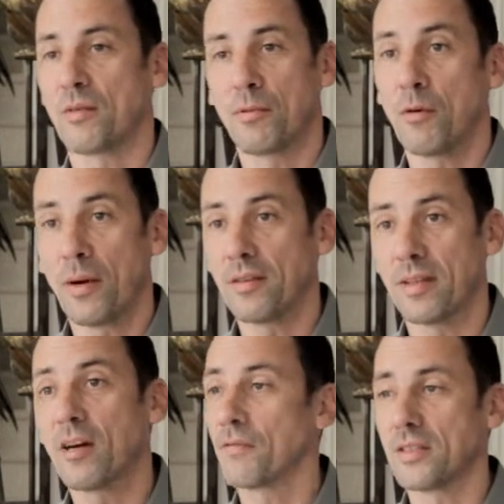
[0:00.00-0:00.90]
a book
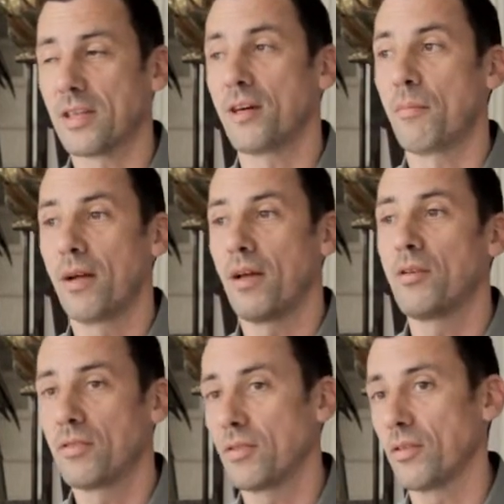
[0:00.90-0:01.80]
myself and tell my
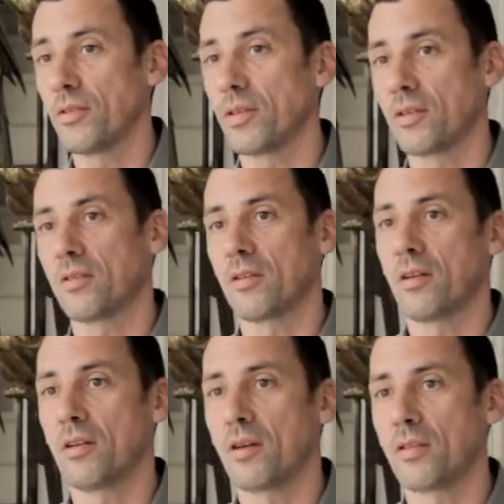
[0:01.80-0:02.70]
own story, because
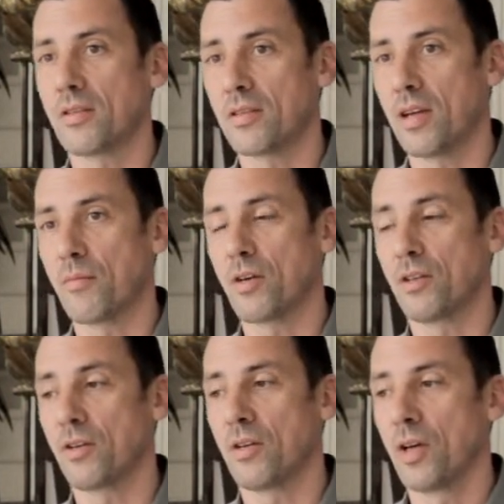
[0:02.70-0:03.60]
a lot of the time when
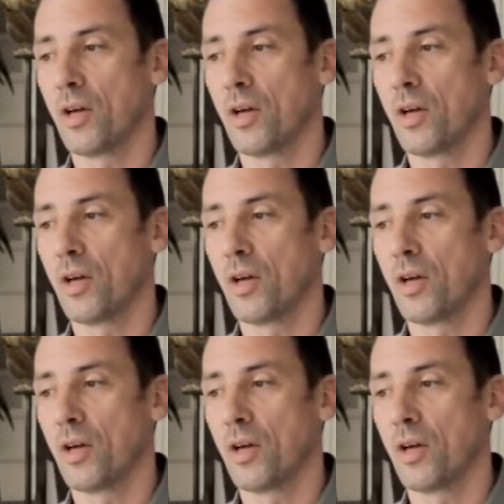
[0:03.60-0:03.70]
you're